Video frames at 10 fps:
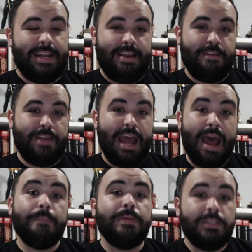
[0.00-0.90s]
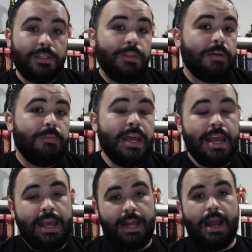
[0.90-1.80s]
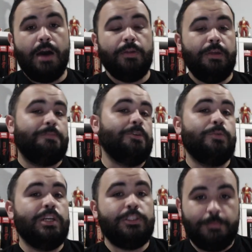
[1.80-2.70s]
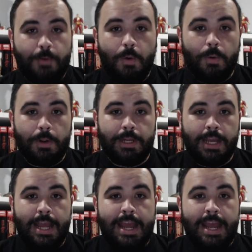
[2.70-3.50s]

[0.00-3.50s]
have happened to them and how they progress forward